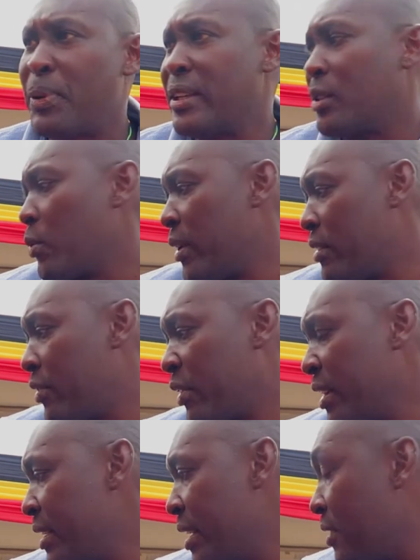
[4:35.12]
Complete with
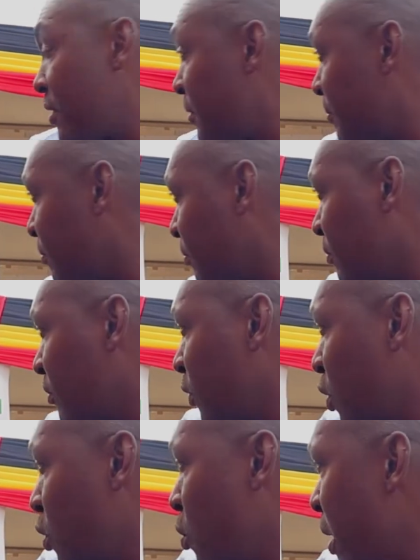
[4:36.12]
three days on